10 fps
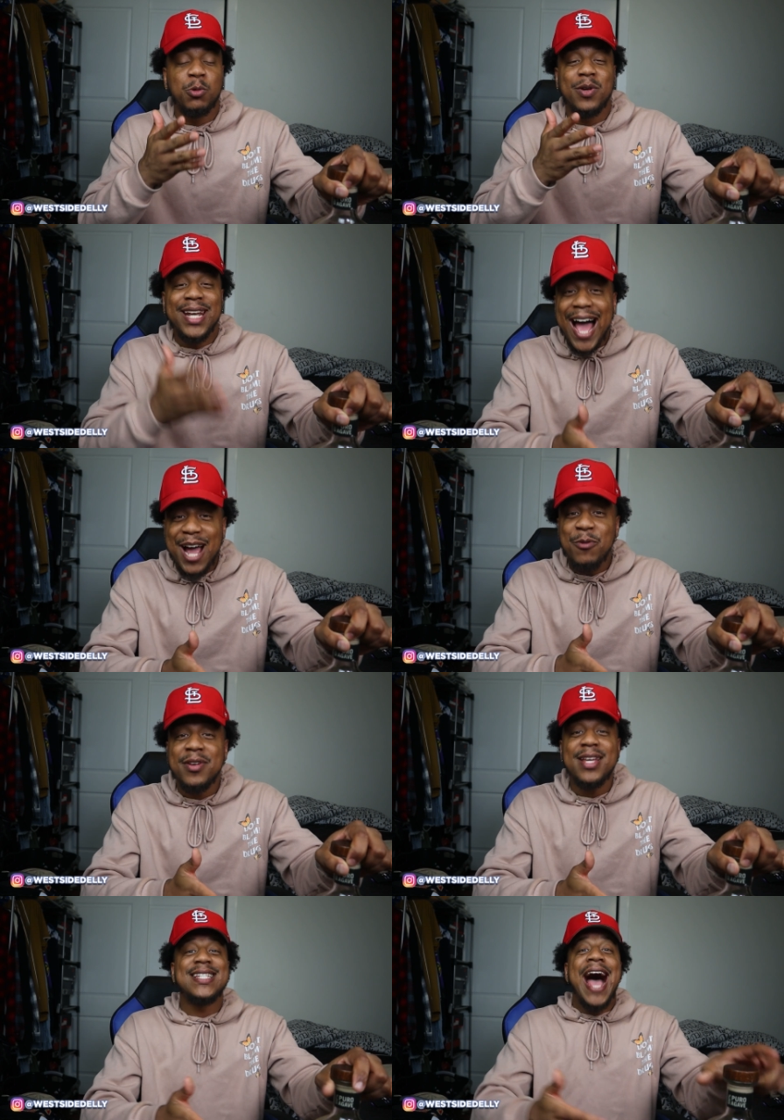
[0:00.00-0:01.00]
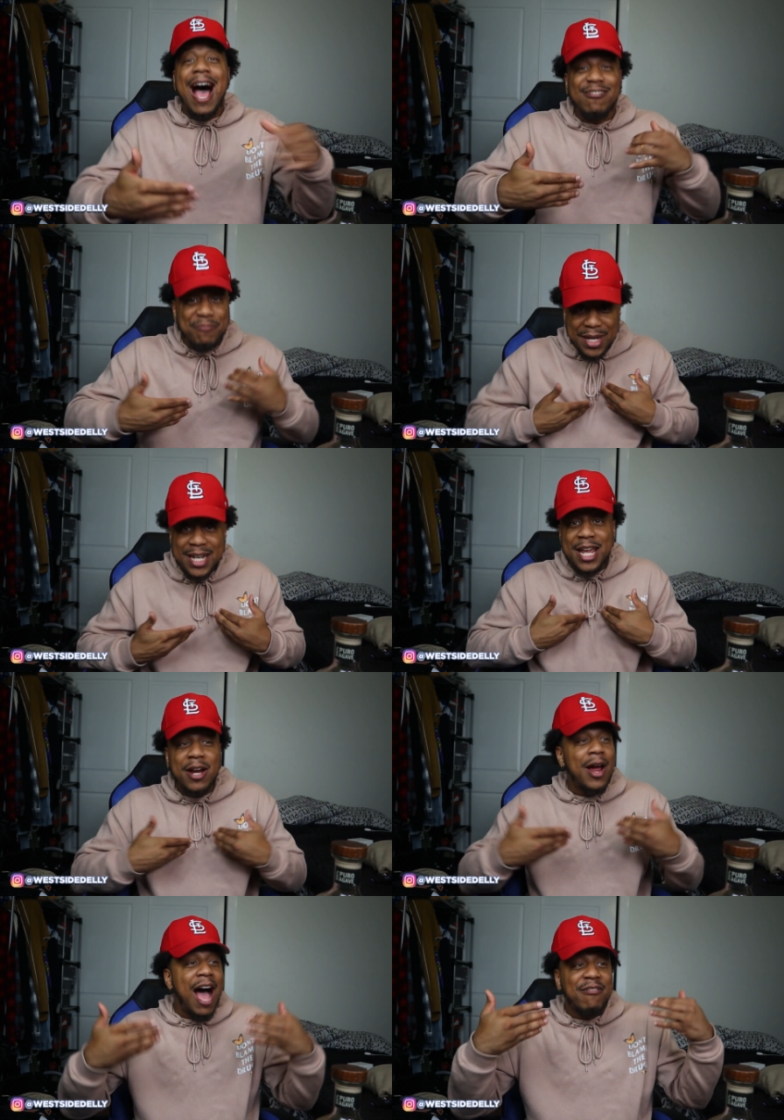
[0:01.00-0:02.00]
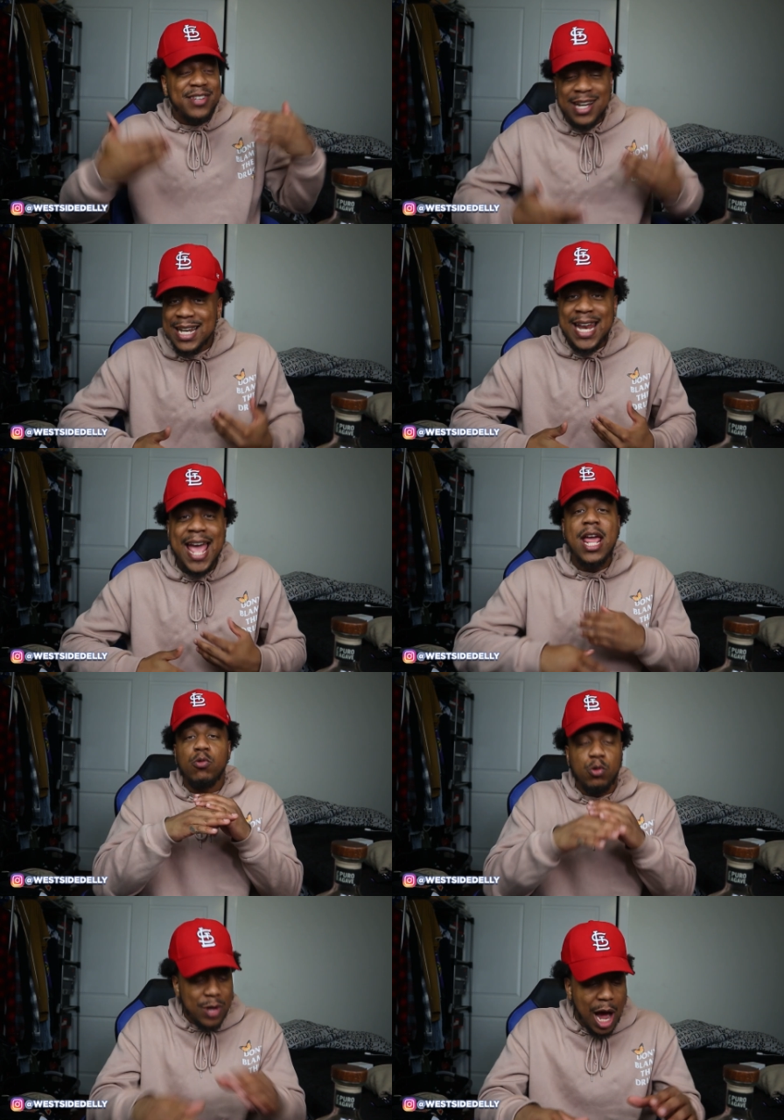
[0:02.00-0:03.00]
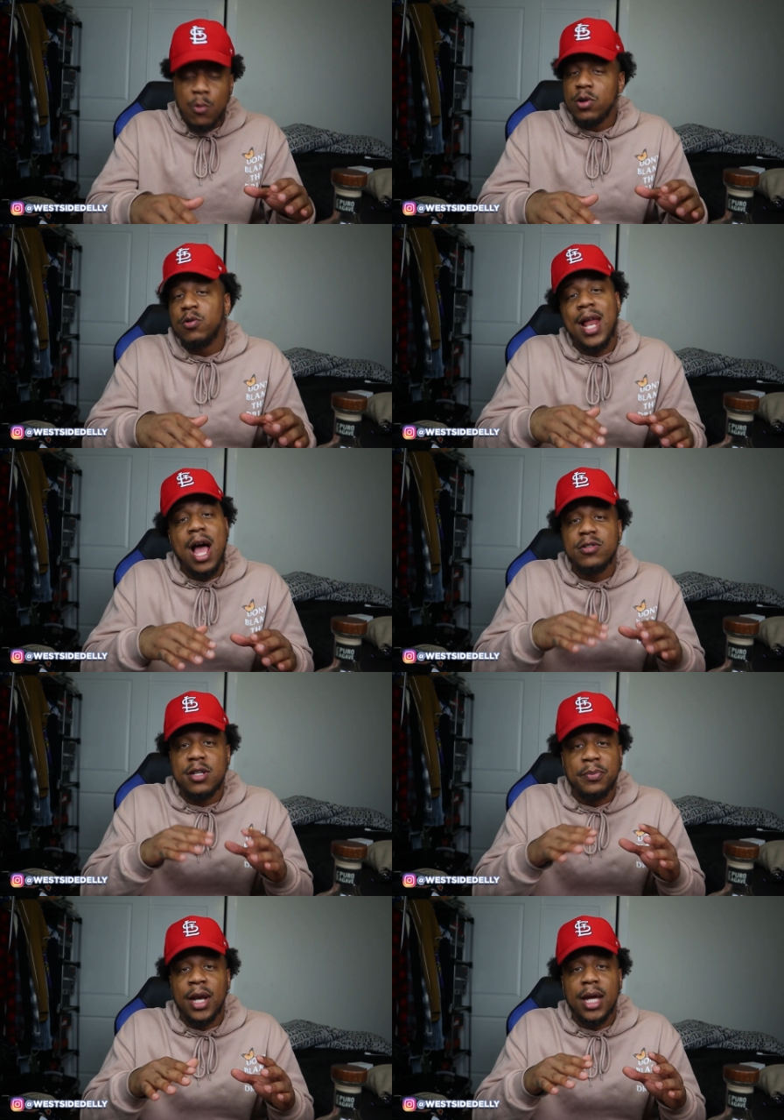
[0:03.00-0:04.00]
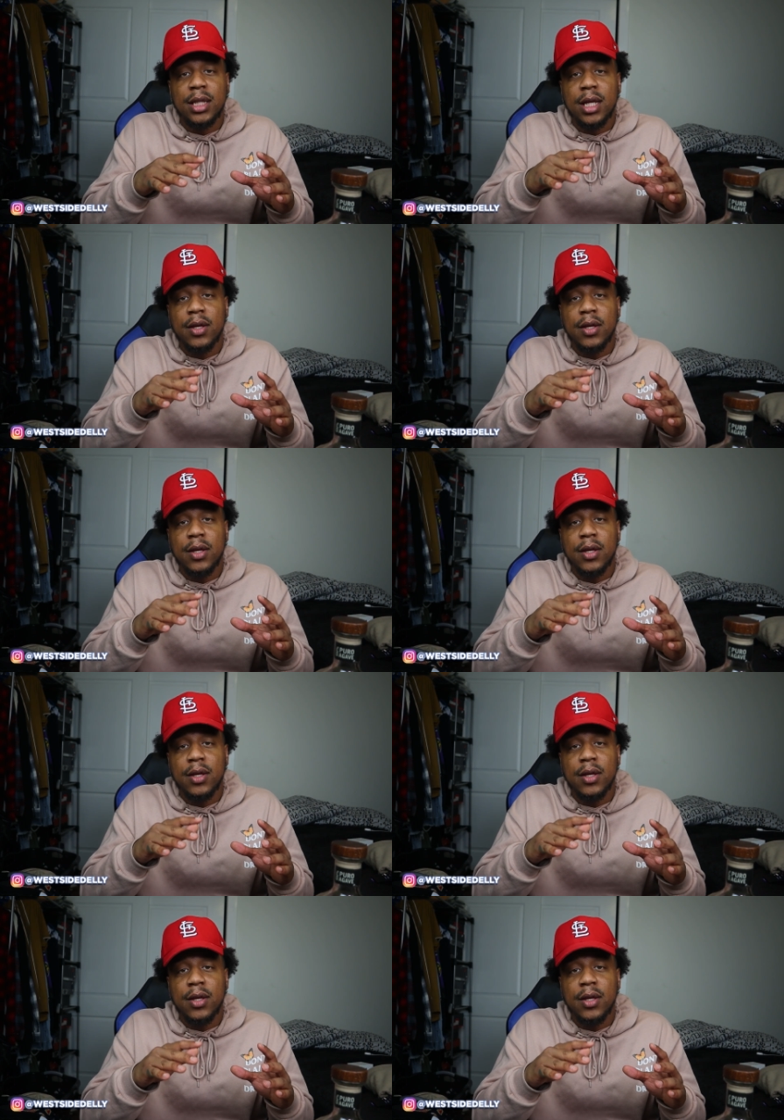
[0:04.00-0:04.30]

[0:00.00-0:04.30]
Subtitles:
to rely on this. I've been there. I've done that. You do not want to rely on something like